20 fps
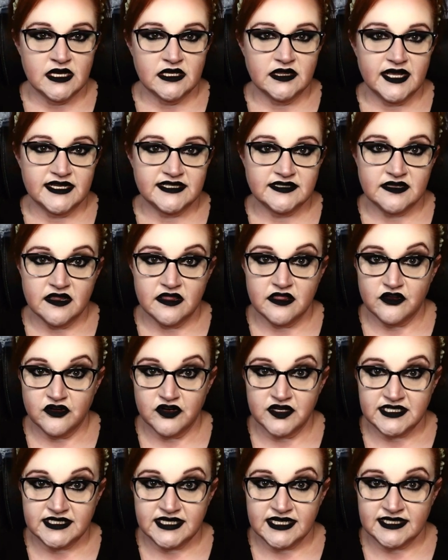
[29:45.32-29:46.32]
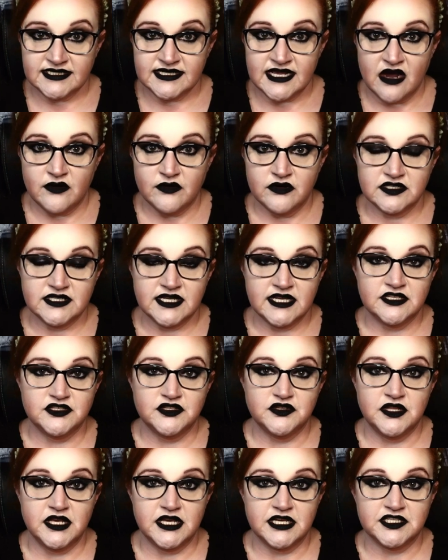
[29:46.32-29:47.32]
Less than 36 hours
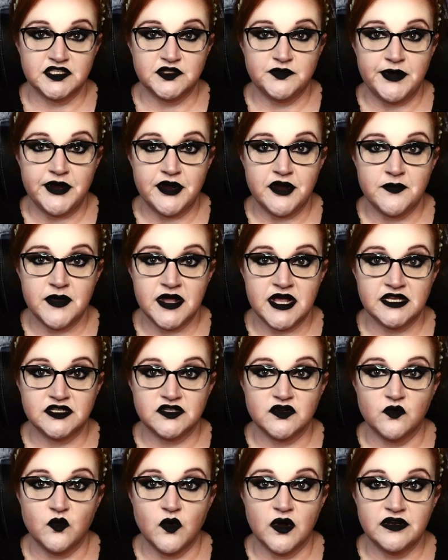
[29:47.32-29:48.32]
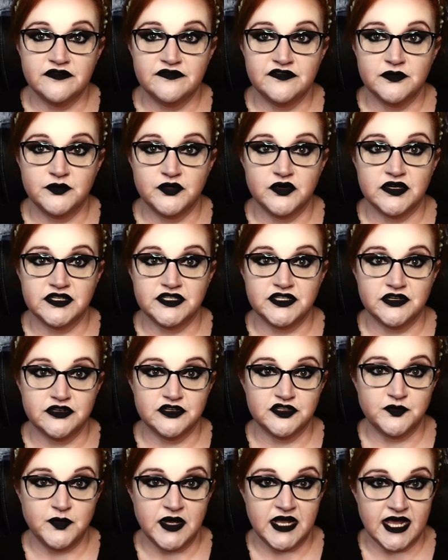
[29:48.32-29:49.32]
into the experiment, one of the
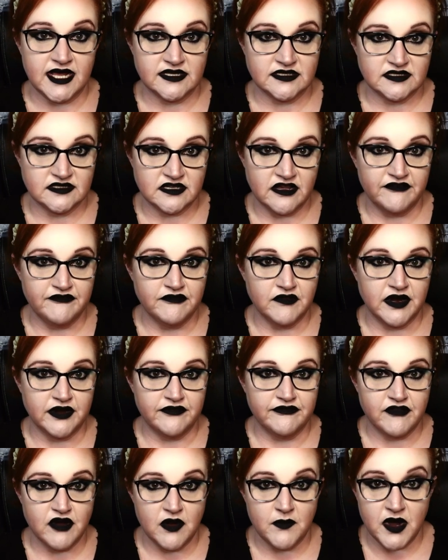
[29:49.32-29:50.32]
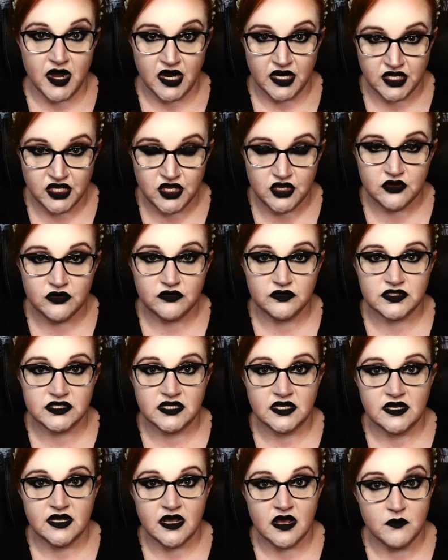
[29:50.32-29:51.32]
prisoners began suffering from
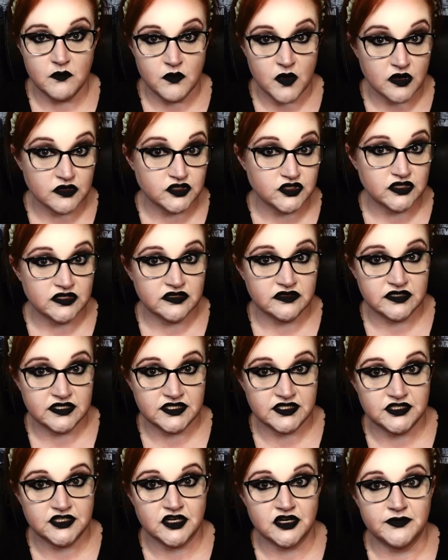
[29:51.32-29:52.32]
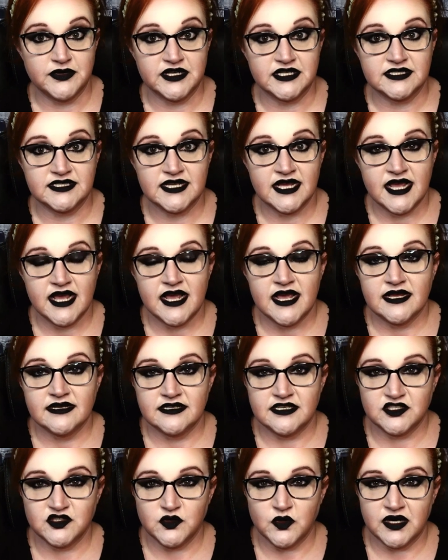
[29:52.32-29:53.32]
acute emotional disturbance
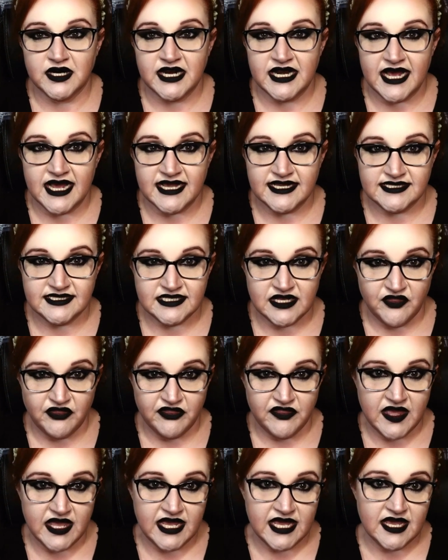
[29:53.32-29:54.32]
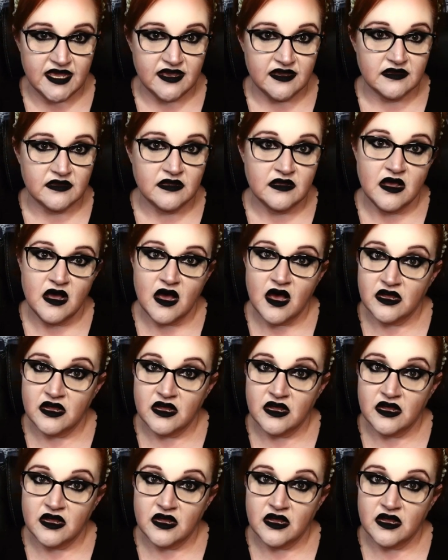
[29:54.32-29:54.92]
disorganized thinking,